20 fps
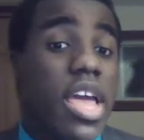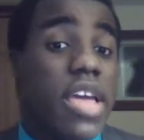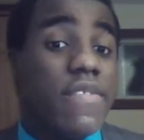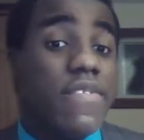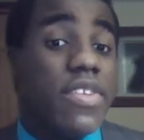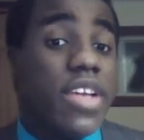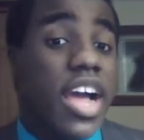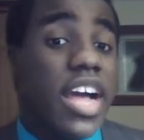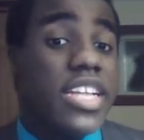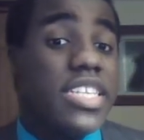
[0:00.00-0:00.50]
If
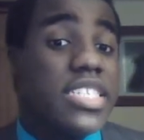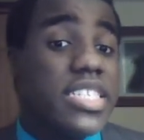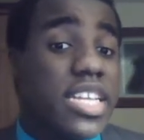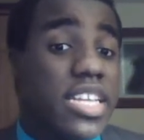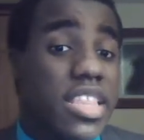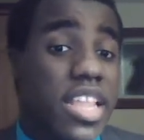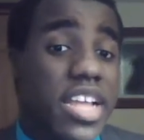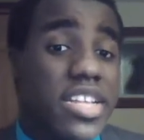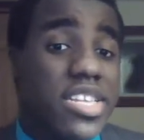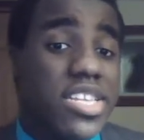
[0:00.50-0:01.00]
you guys
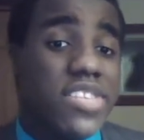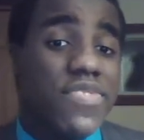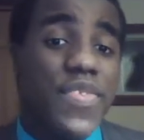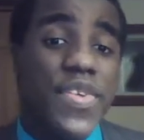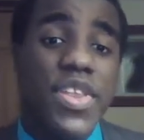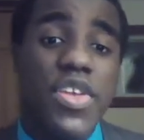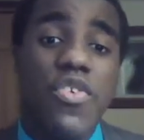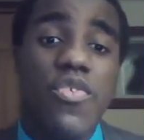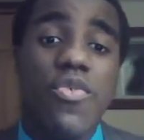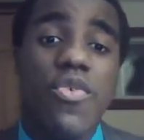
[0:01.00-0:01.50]
did like this
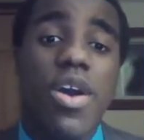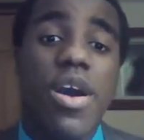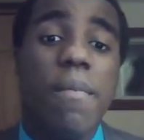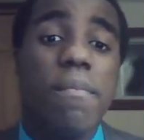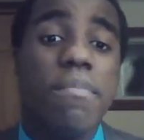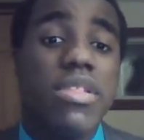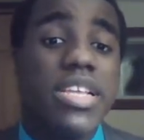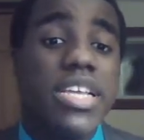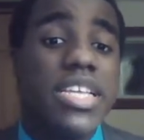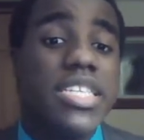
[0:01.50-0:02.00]
video,
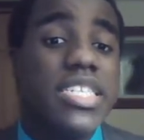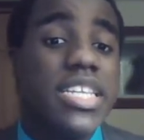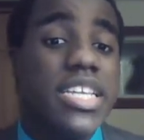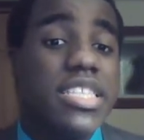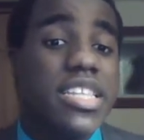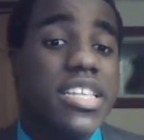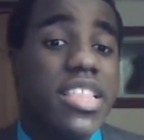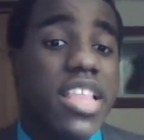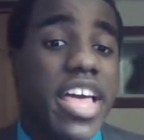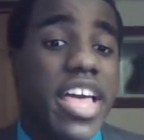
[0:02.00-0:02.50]
please
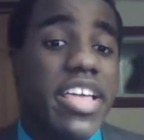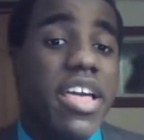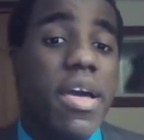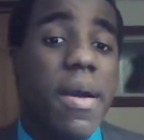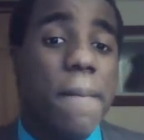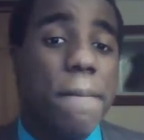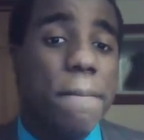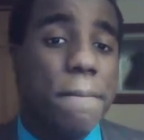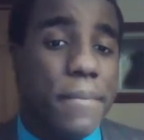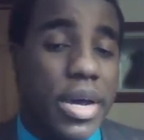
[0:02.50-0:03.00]
hit the like
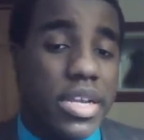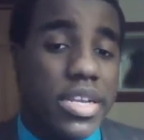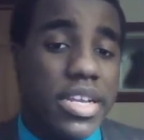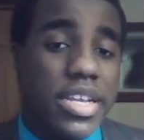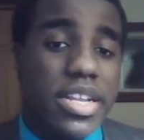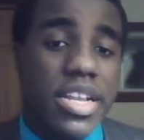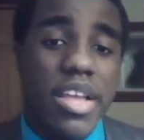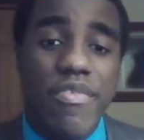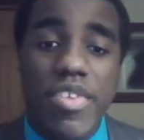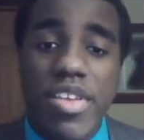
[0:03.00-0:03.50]

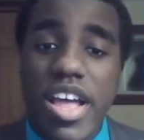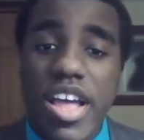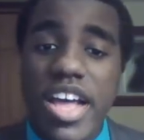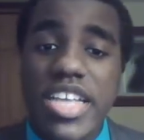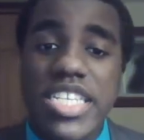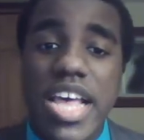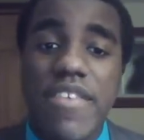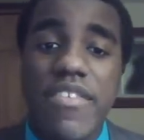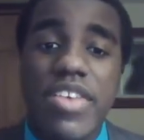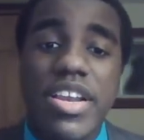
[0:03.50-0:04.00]
button. If you
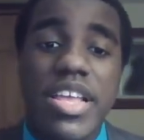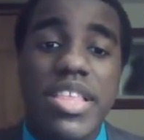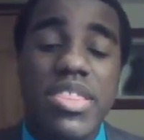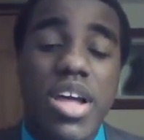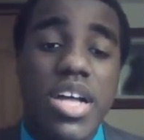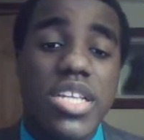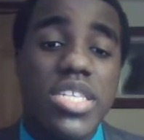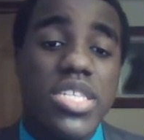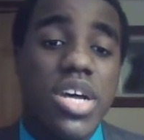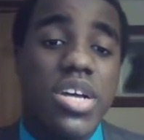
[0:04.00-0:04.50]
guys have any
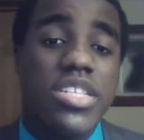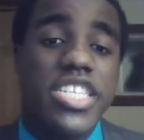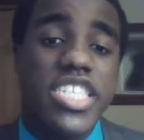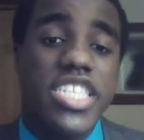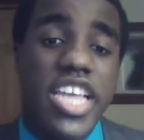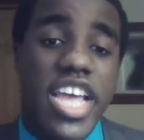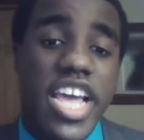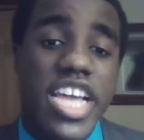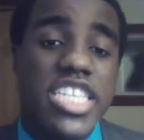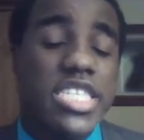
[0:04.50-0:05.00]
thoughts on this
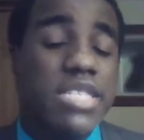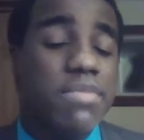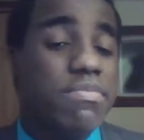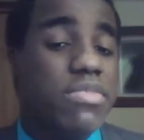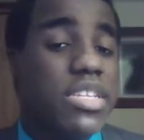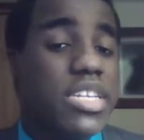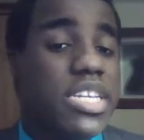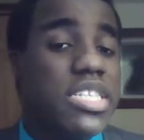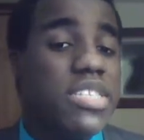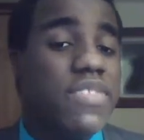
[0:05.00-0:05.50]
case,
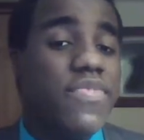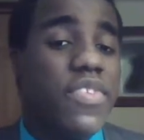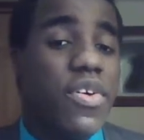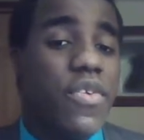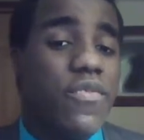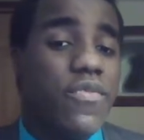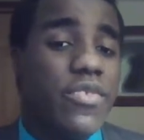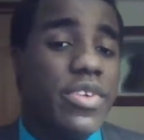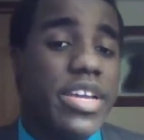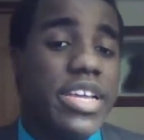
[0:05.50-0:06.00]
please feel
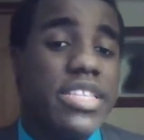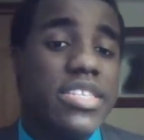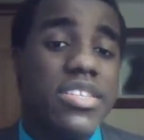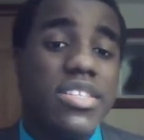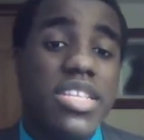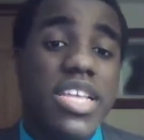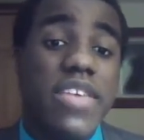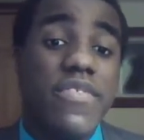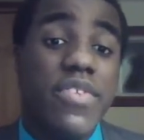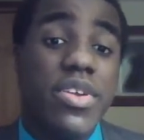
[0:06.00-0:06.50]
free to
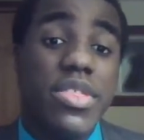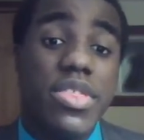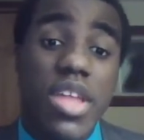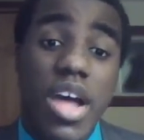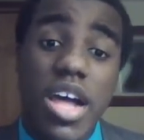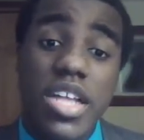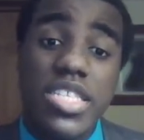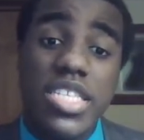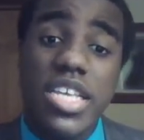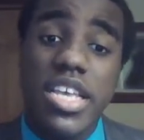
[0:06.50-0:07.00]
leave your
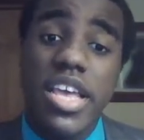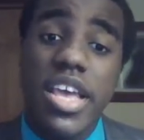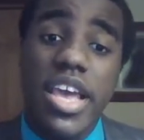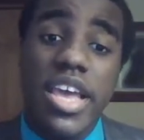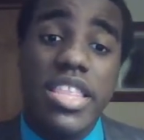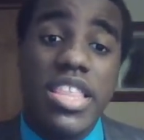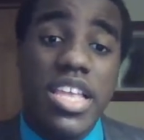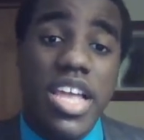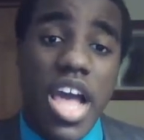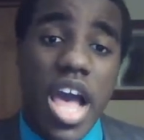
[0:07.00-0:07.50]
thoughts
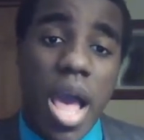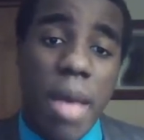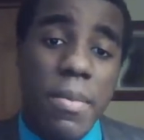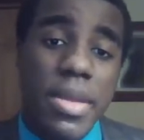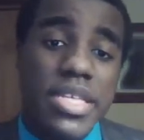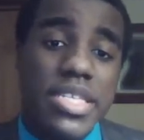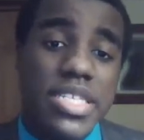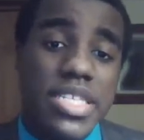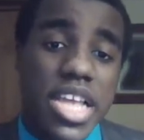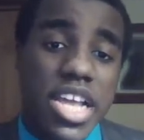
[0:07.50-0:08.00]
in the
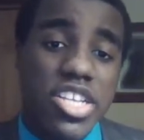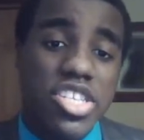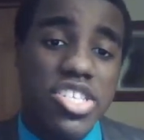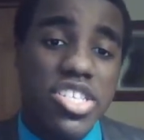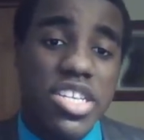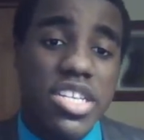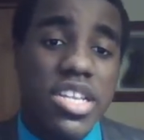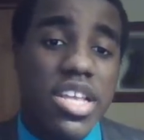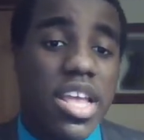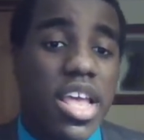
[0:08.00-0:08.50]
comment
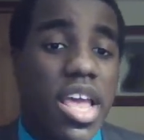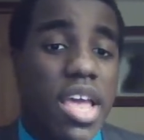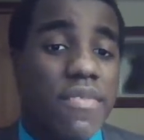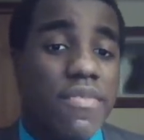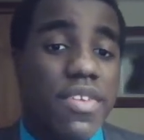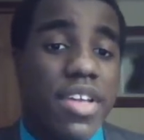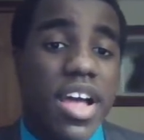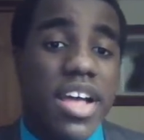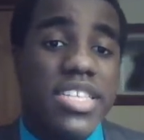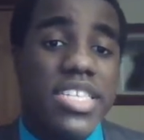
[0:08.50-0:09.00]
section. If
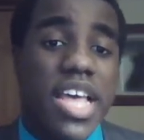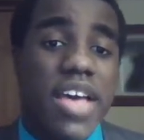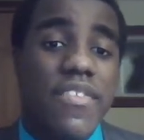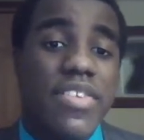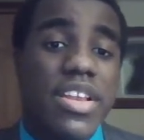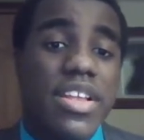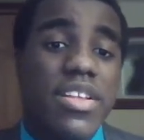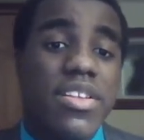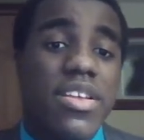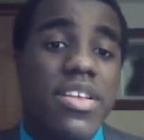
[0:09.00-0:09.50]
you guys have
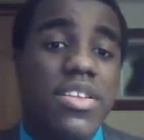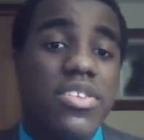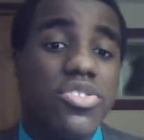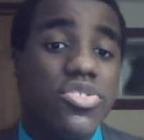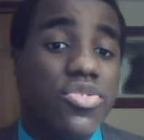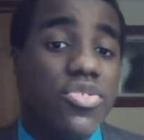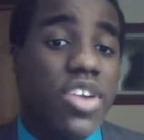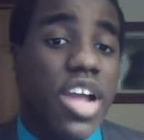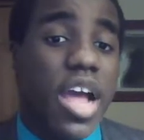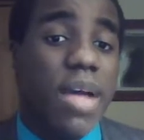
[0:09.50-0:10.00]
any
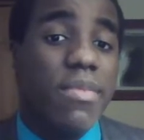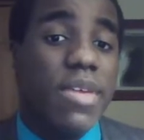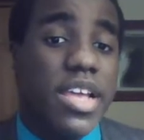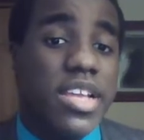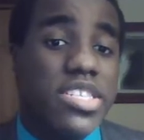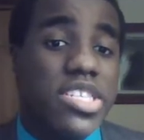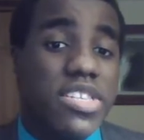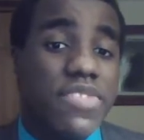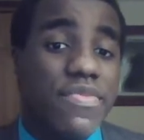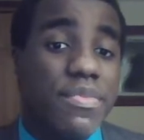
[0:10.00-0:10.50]
true crime
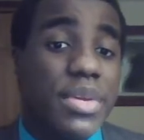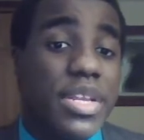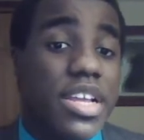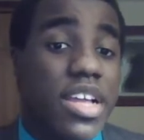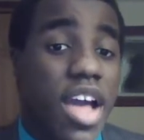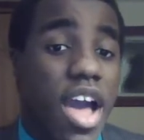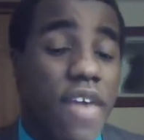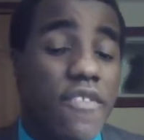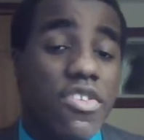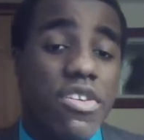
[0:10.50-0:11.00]
cases for me to
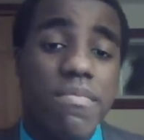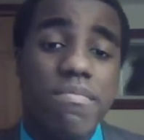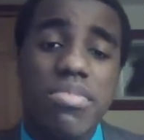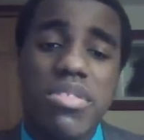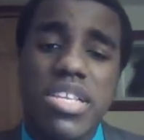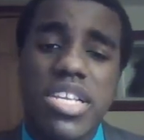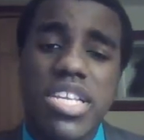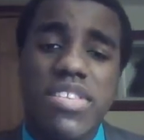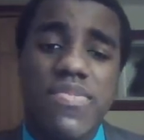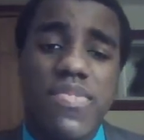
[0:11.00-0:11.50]
cover,
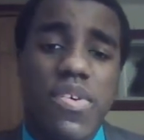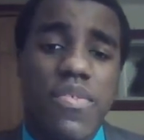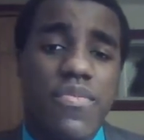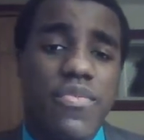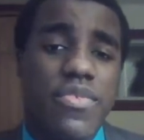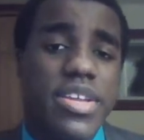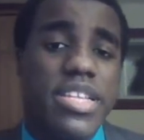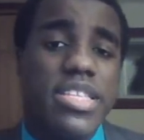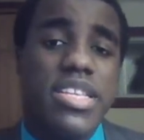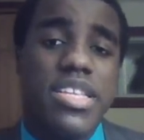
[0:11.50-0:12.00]
please feel
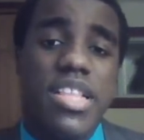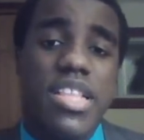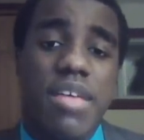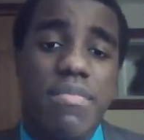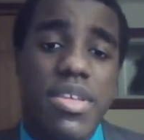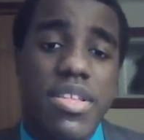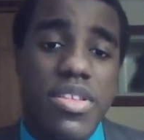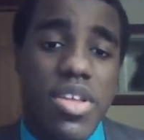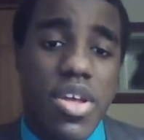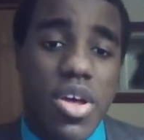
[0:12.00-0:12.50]
free to let
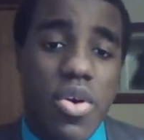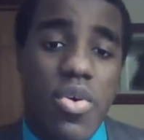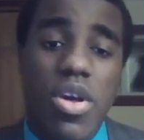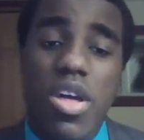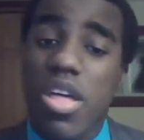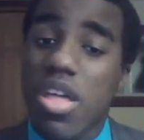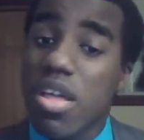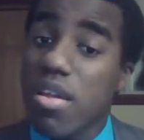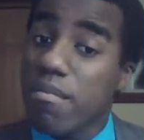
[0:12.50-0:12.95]
me know.